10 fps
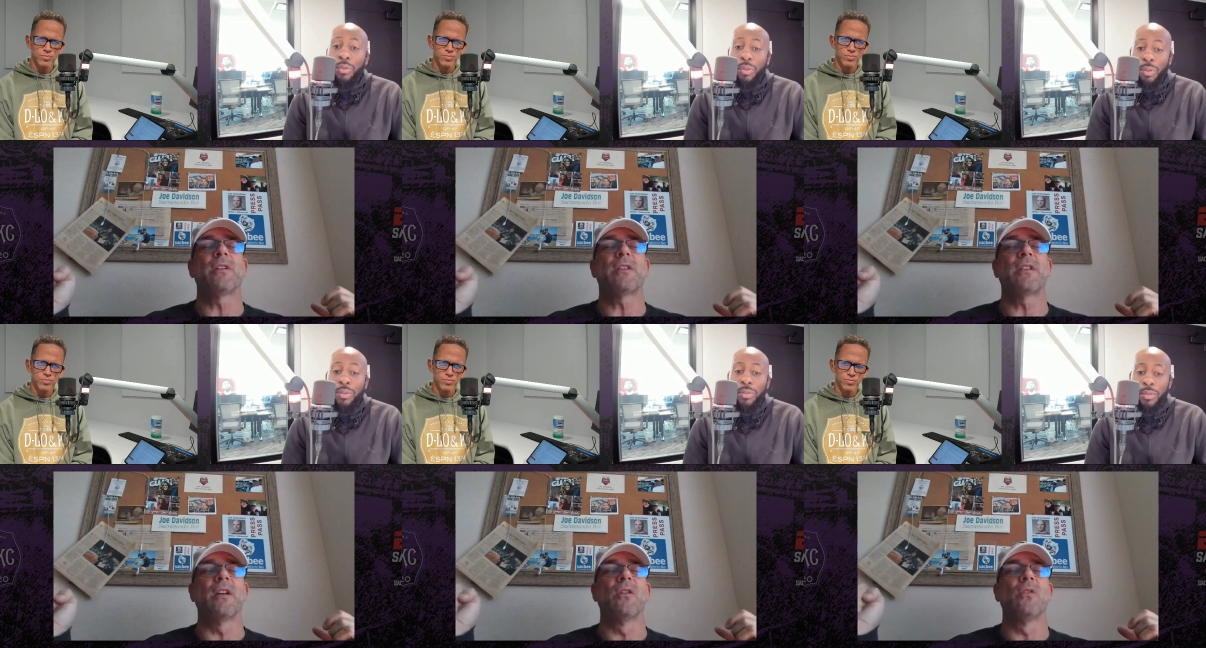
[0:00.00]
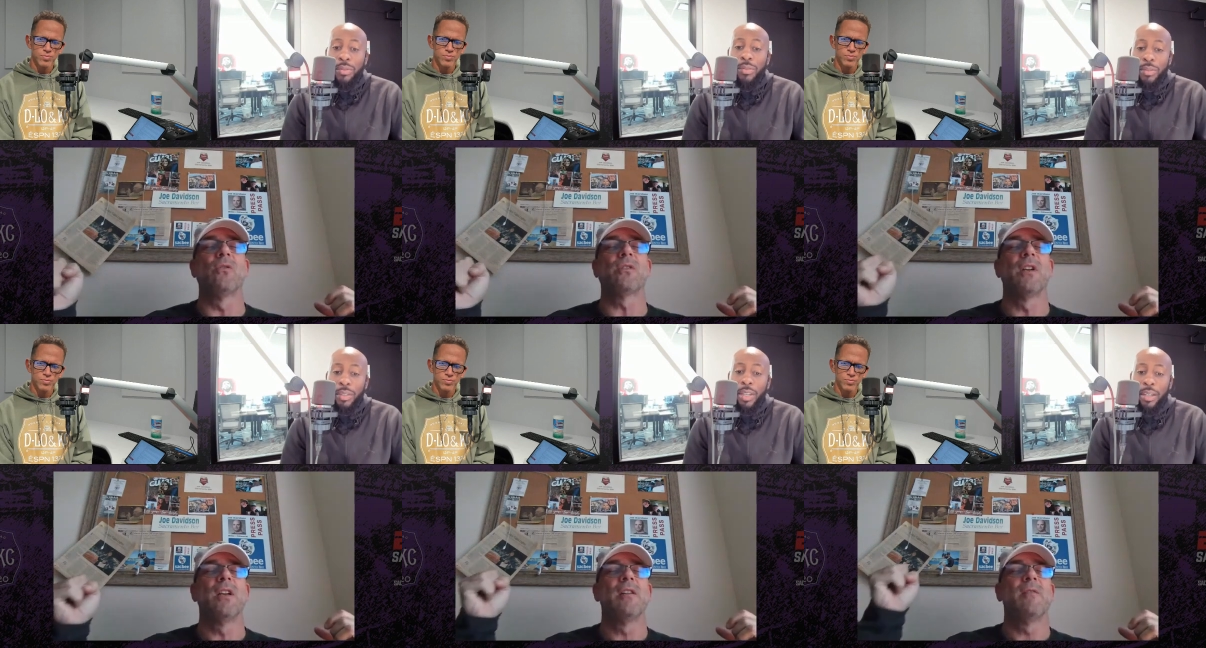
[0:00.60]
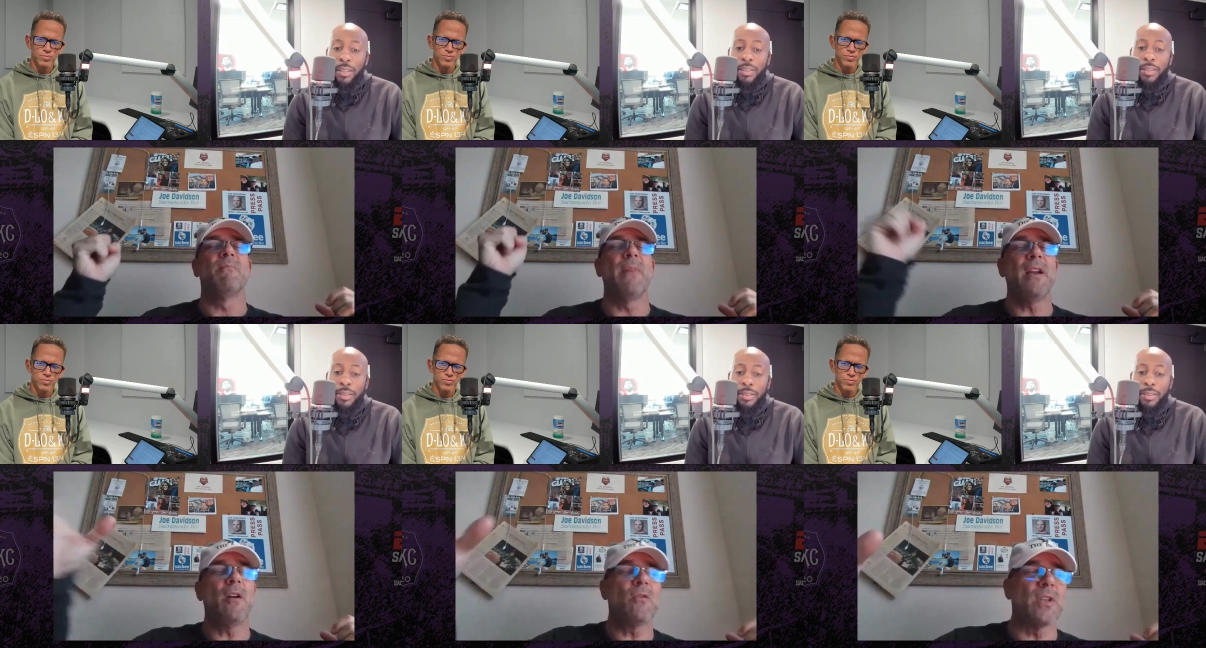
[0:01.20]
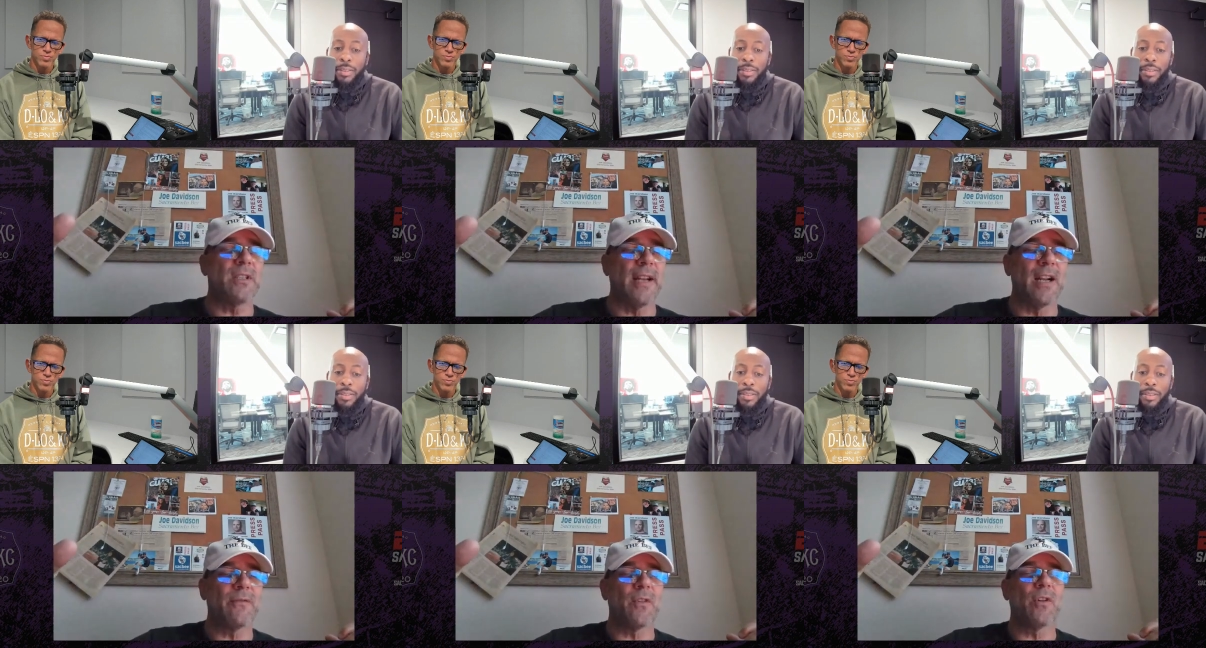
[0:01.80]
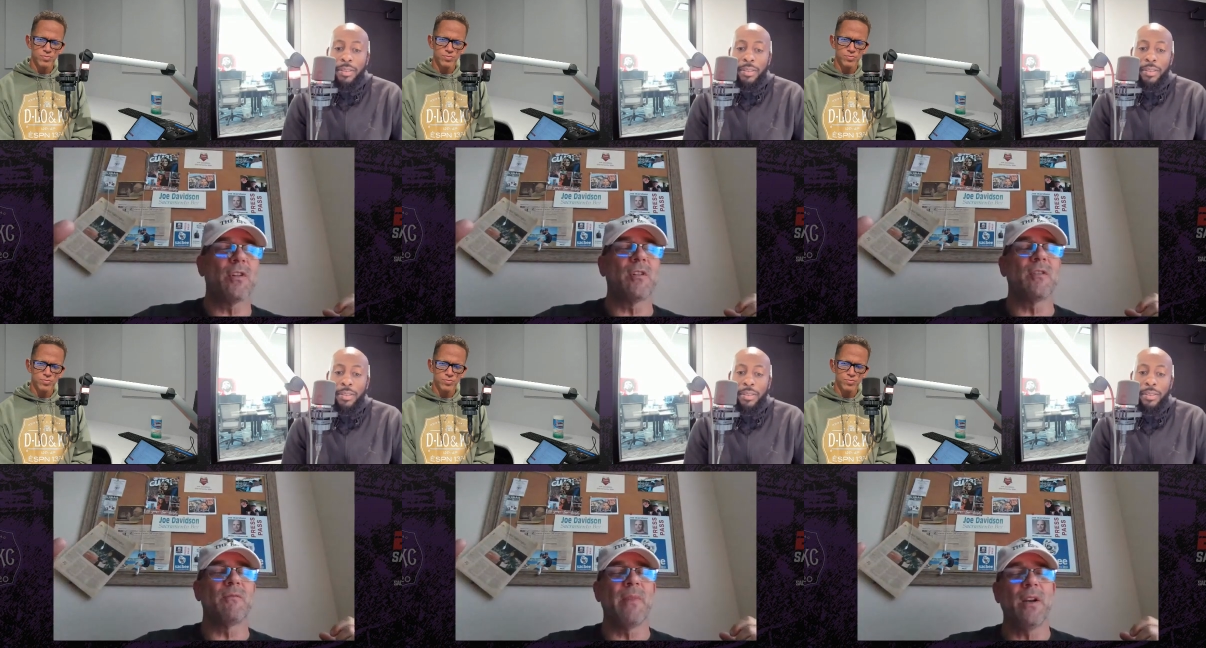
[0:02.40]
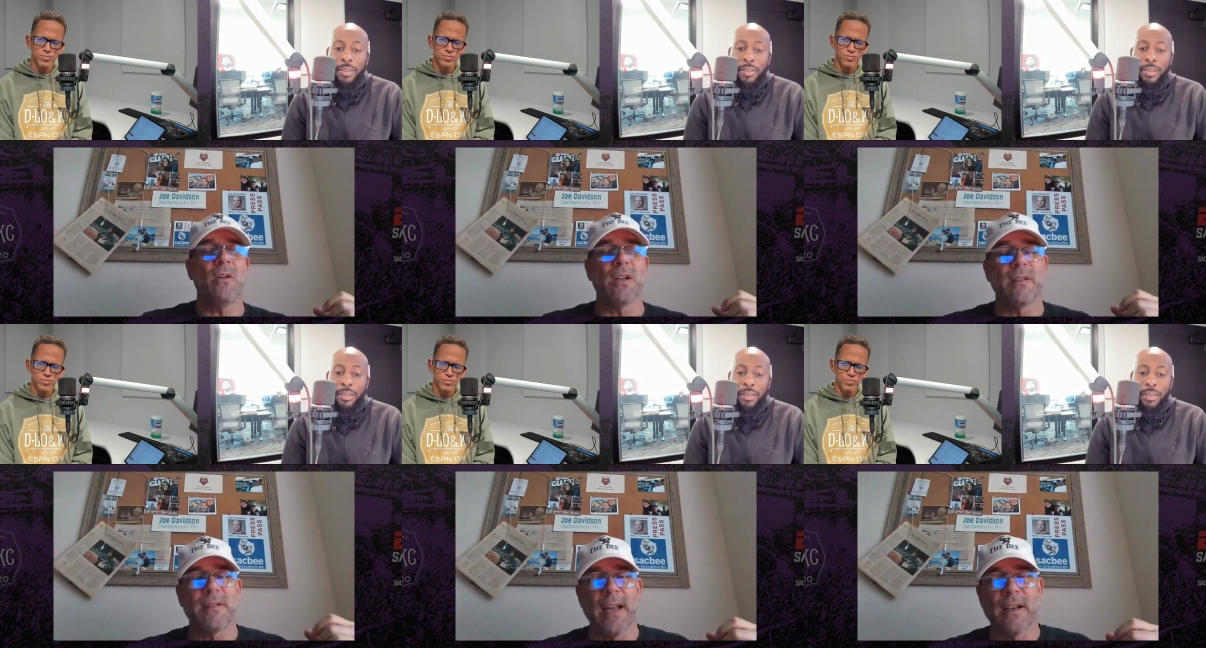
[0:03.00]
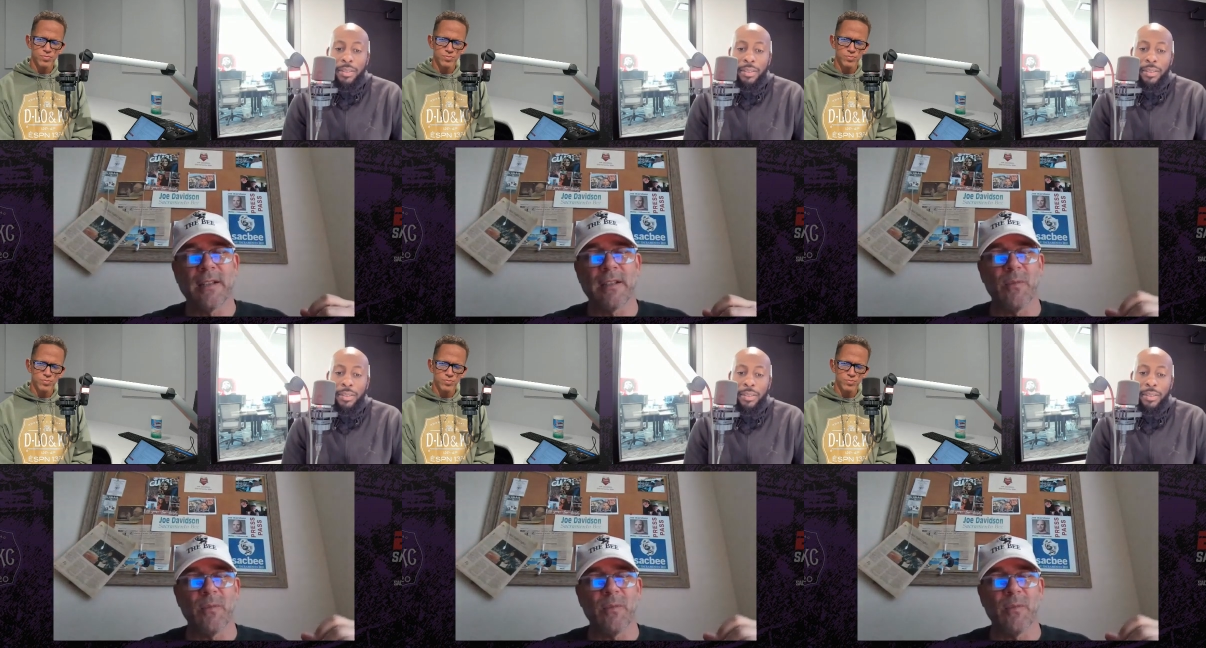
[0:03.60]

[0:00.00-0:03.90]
Speaker 1: skills, yeah. may go to Stanford, may go to Texas.